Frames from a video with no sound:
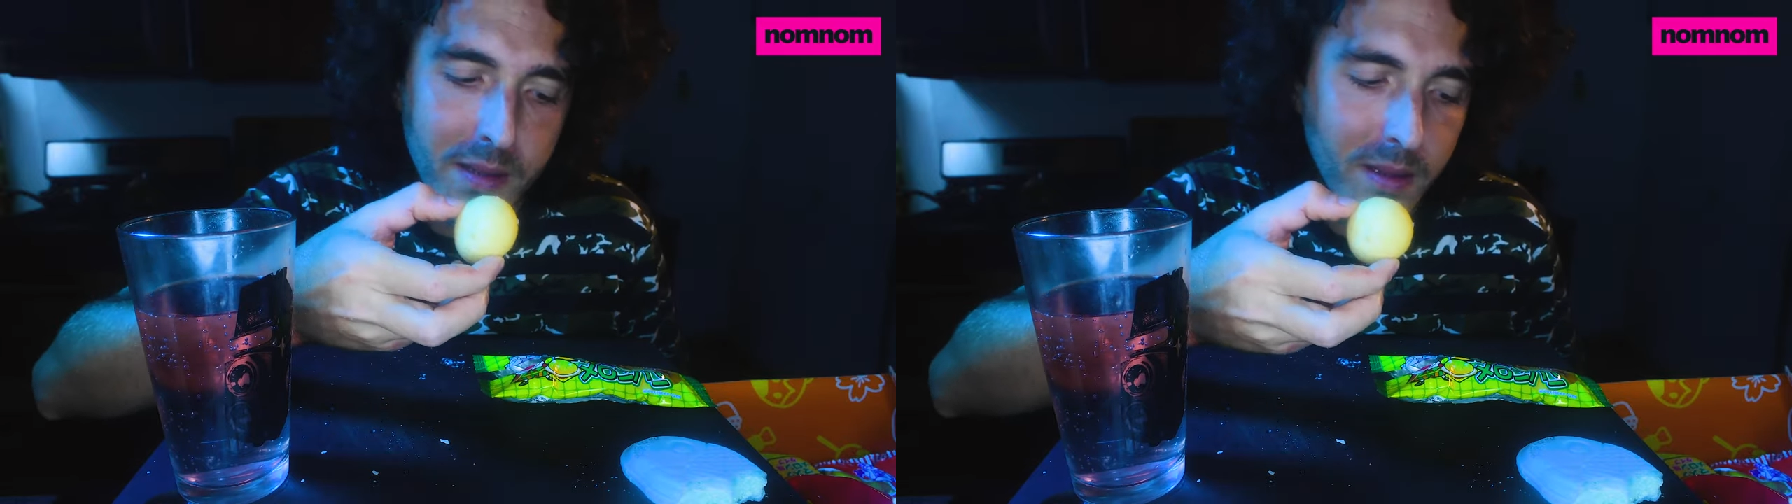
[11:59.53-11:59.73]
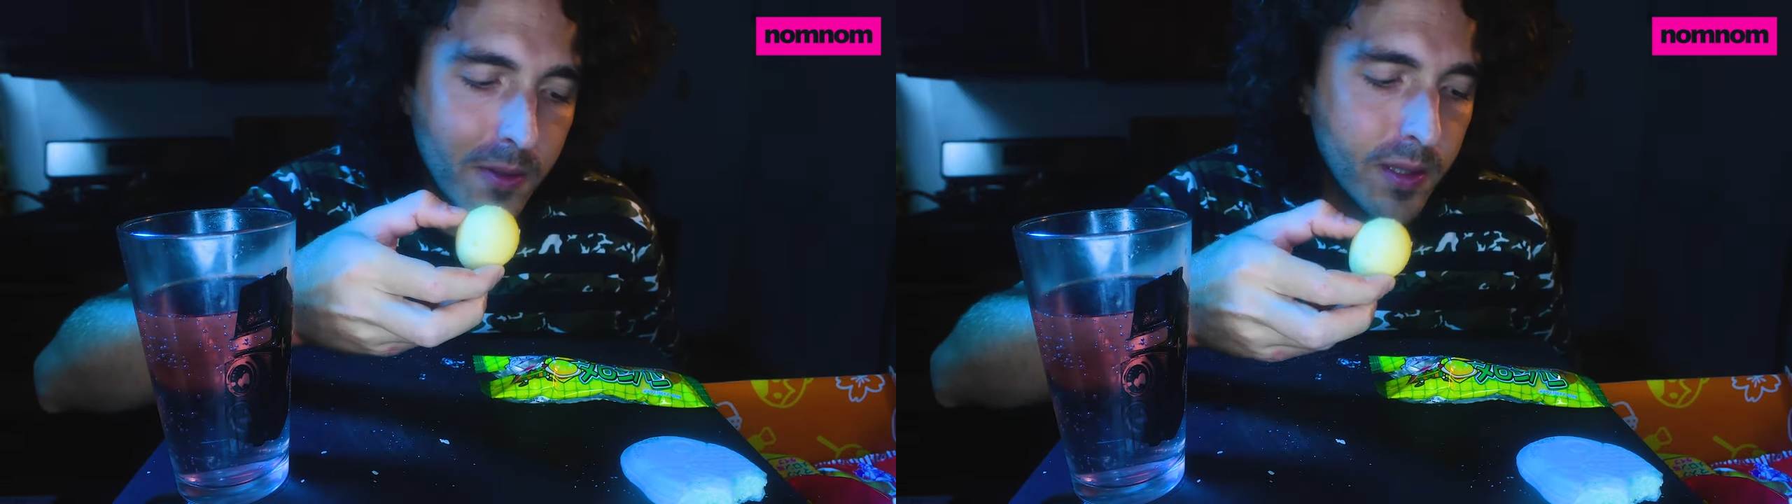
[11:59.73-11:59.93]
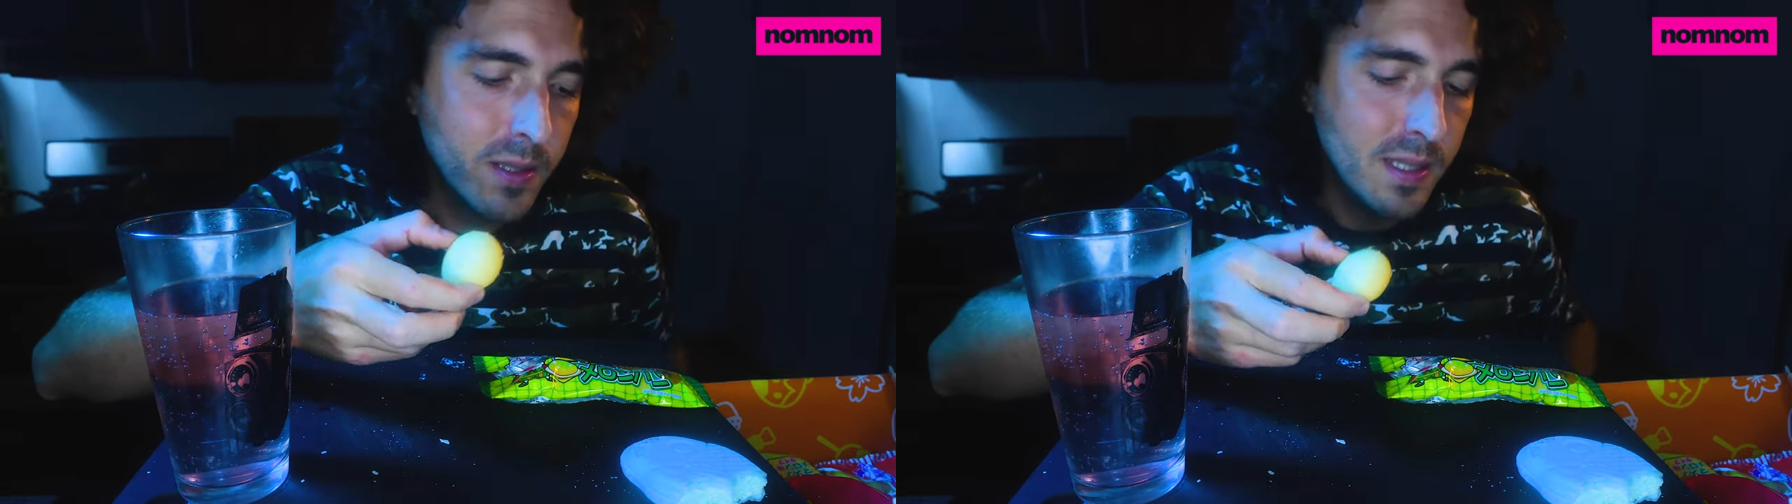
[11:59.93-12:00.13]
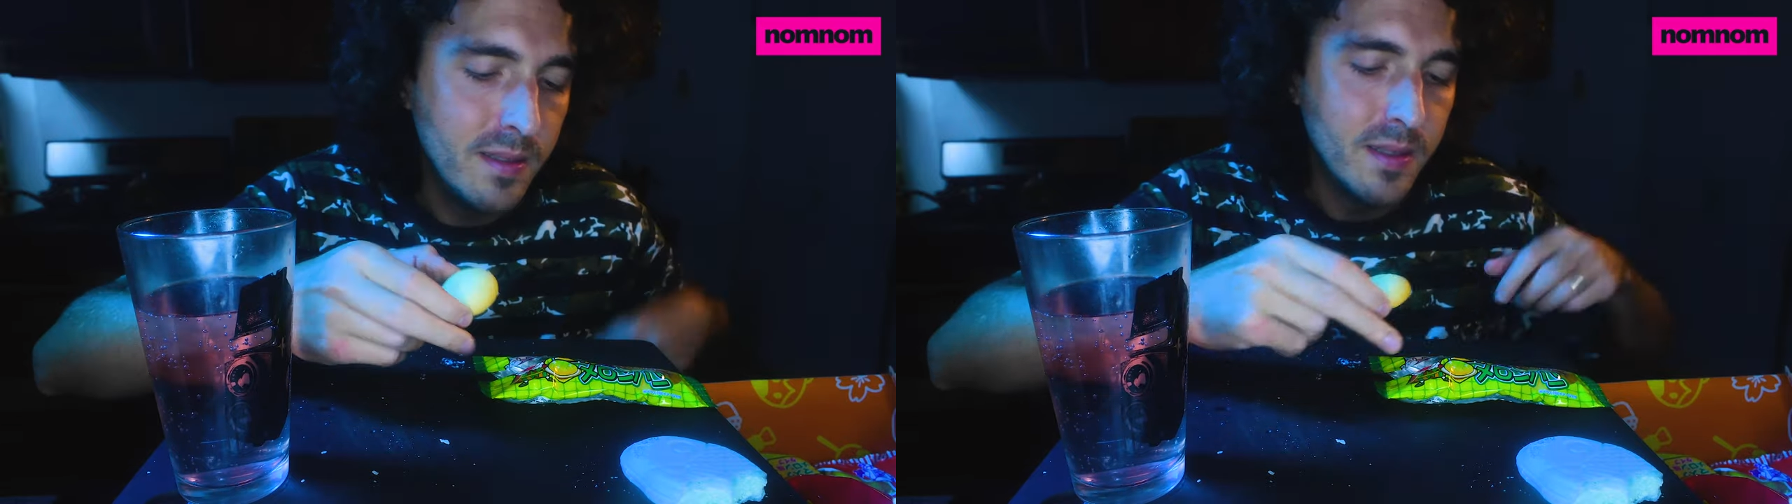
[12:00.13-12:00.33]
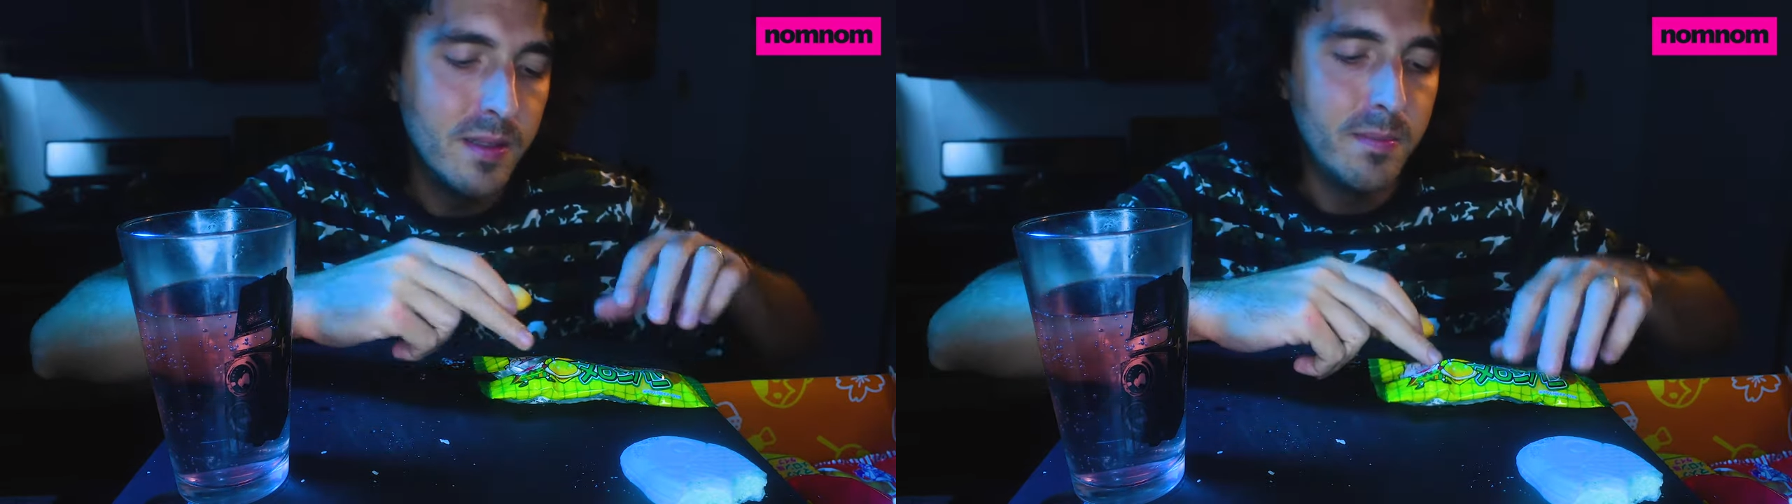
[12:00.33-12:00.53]
Little
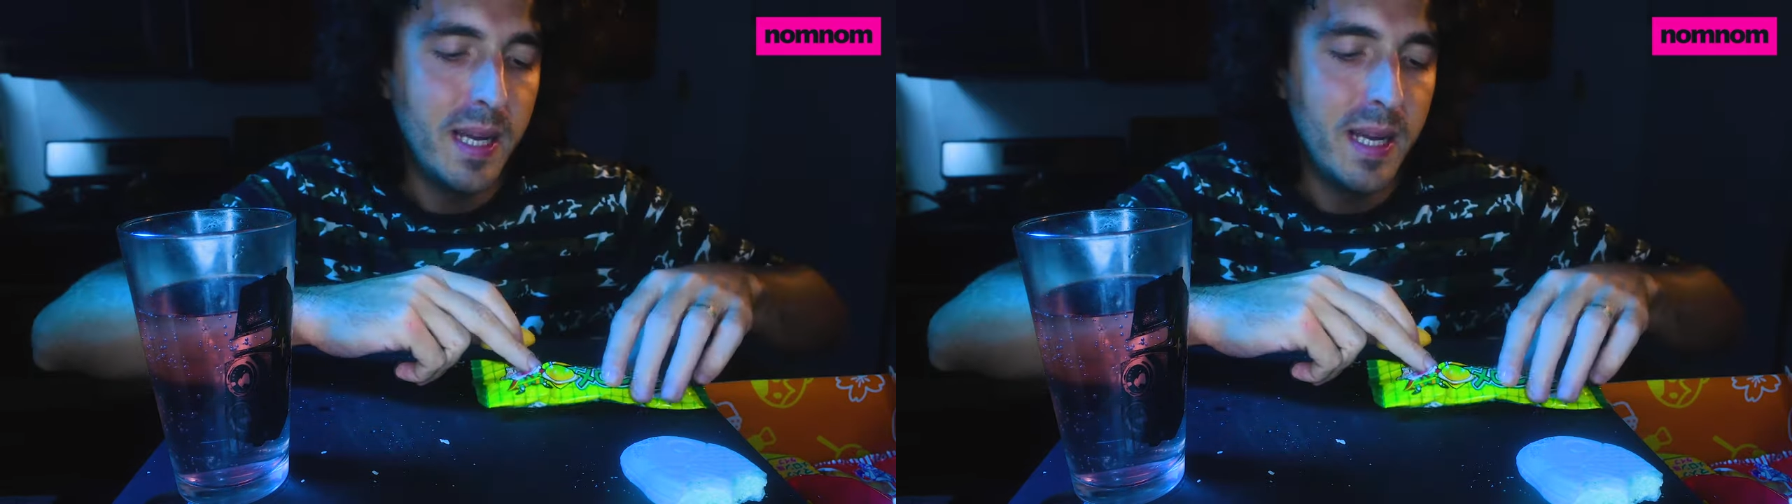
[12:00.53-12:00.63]
cookies on the